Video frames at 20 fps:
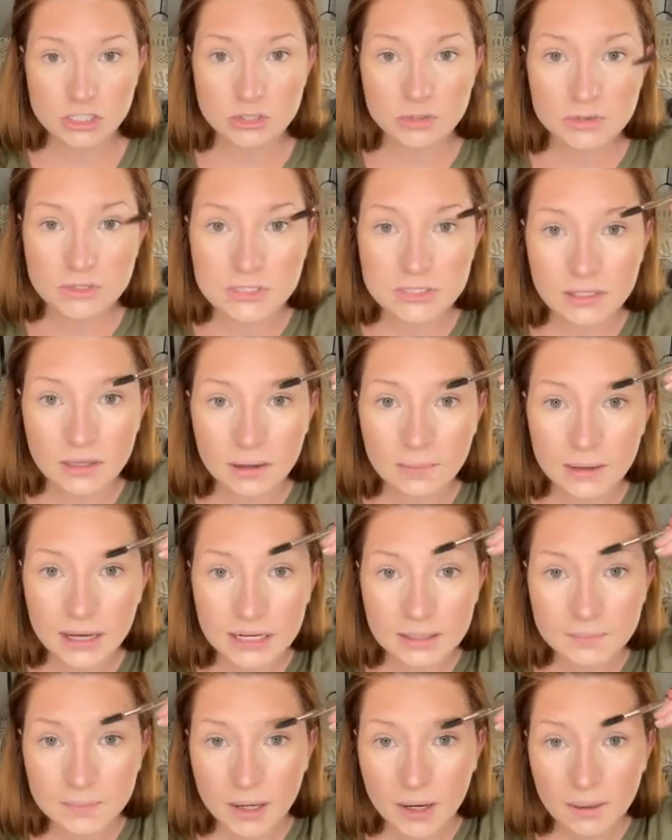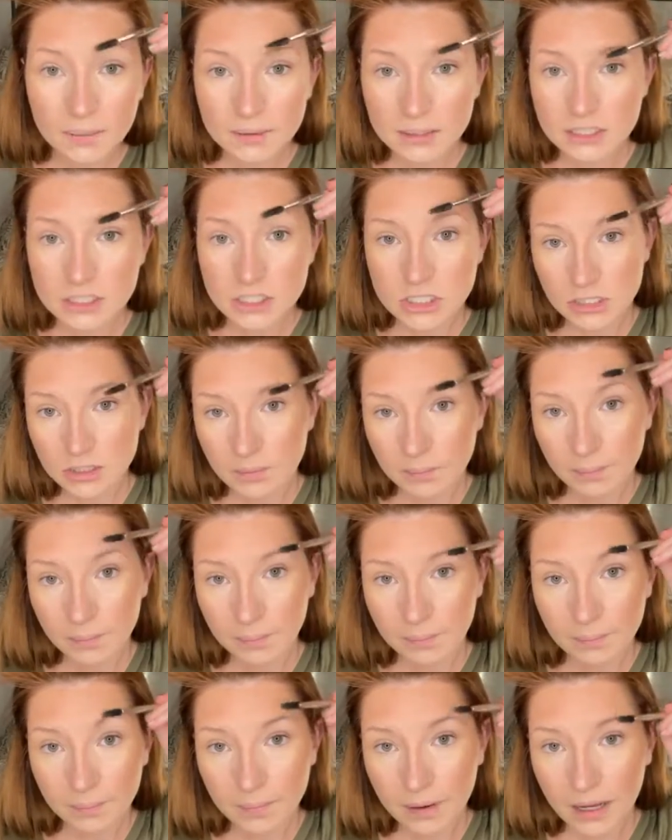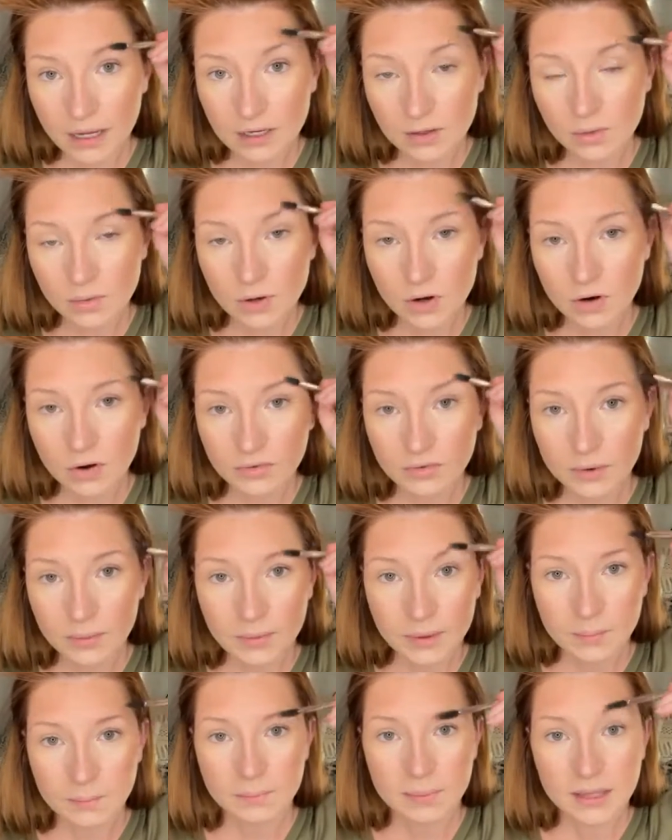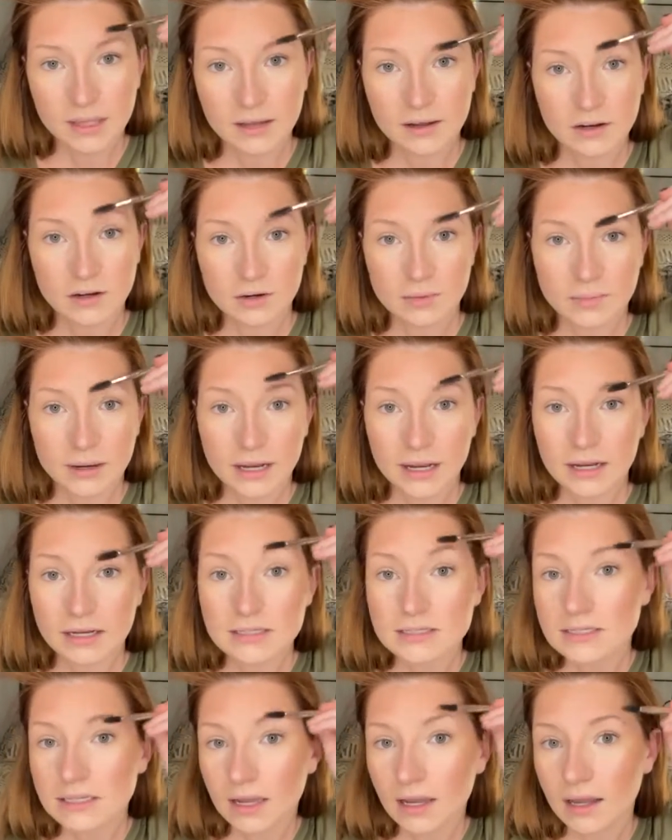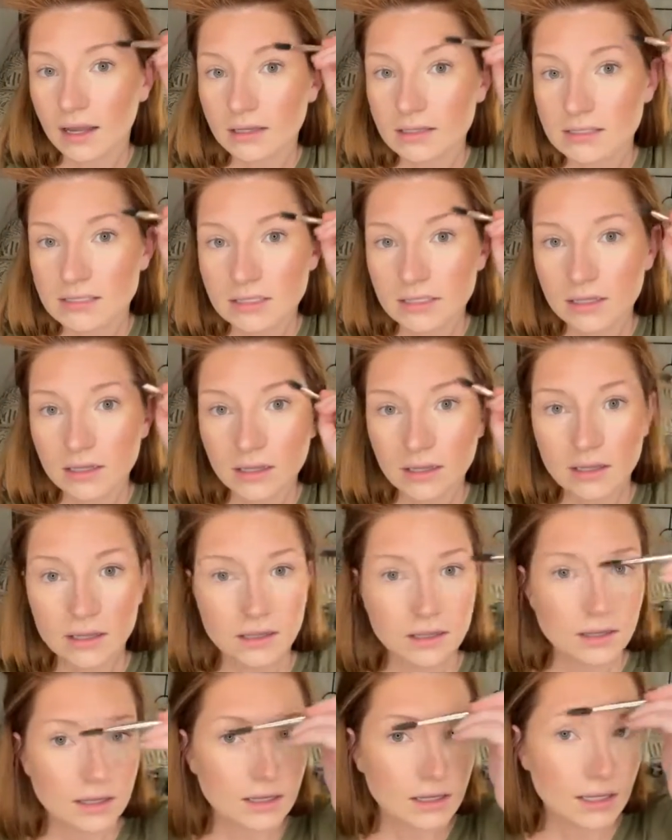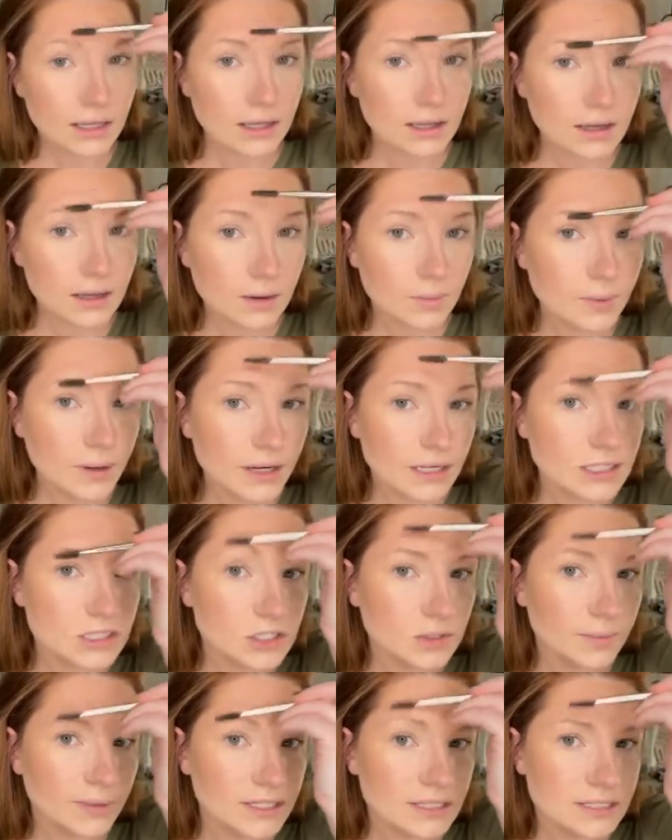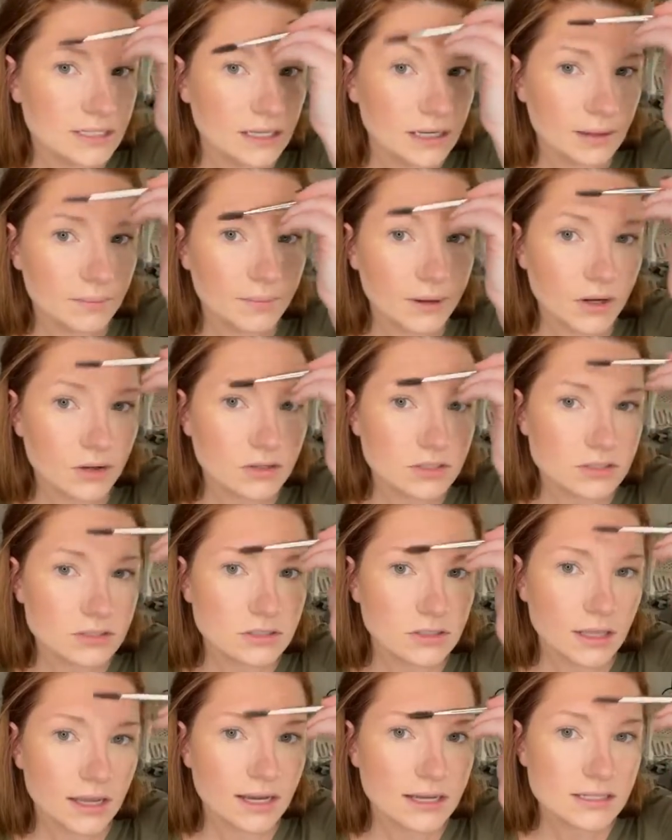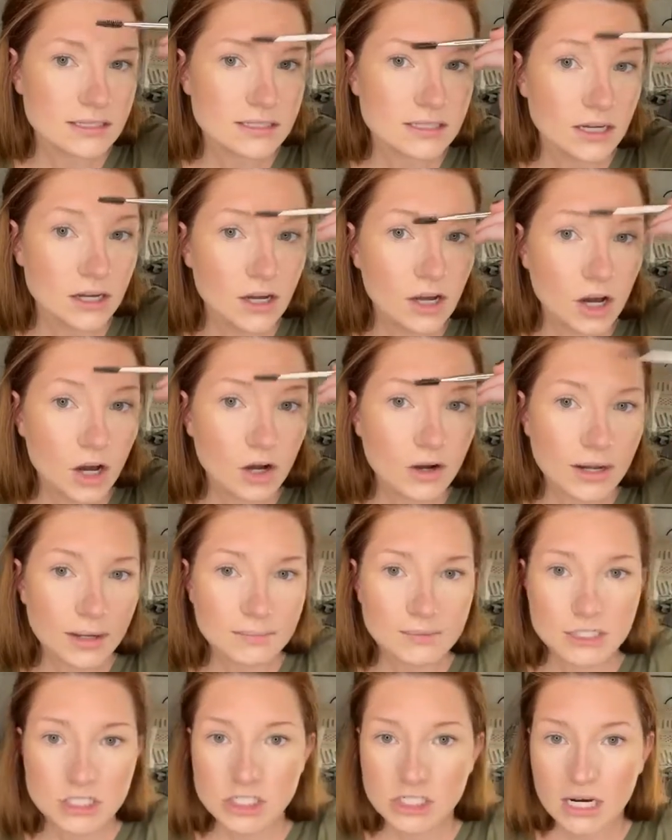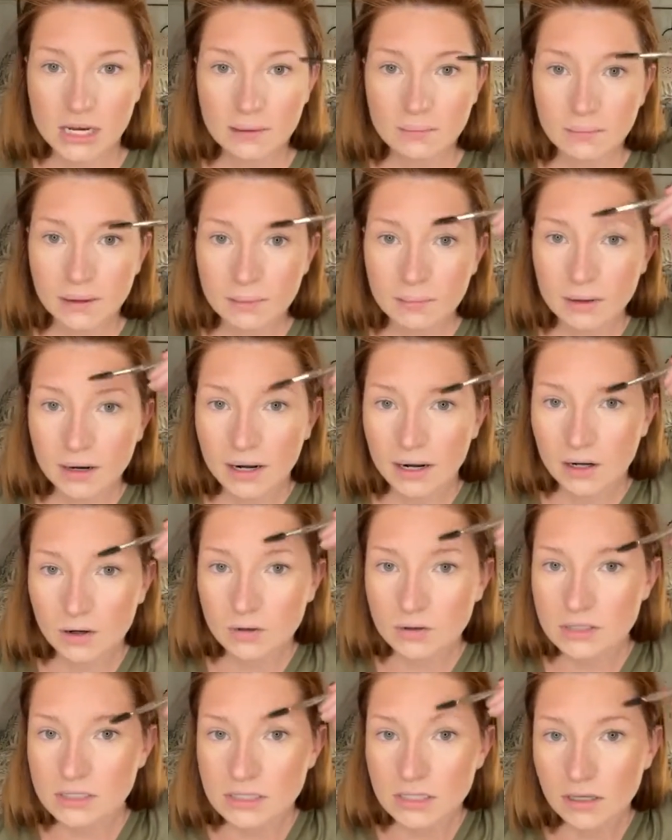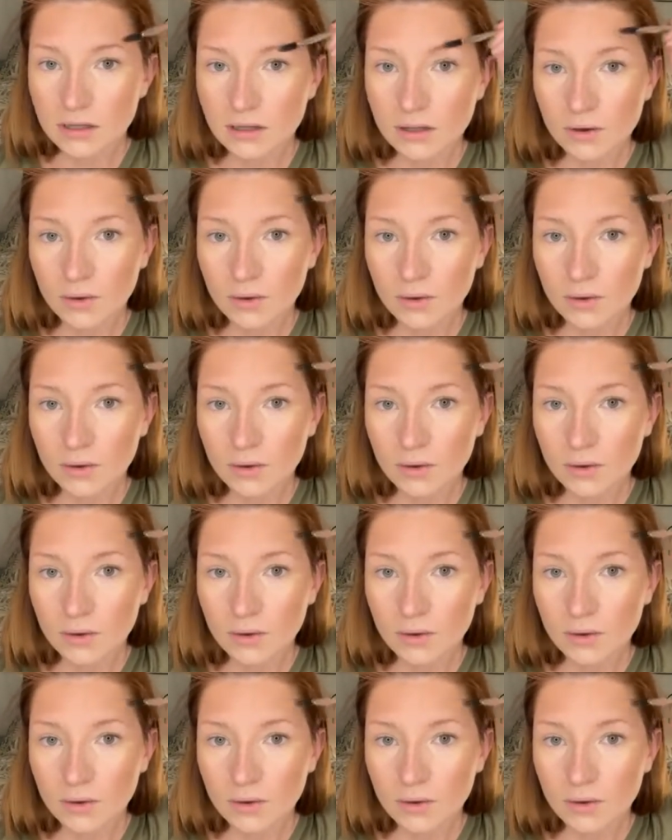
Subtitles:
do some, I probably should, I don't know if I want to bake under my eyes yet. I'll probably do my setting powders last. Okay, I'm going to shape my brows.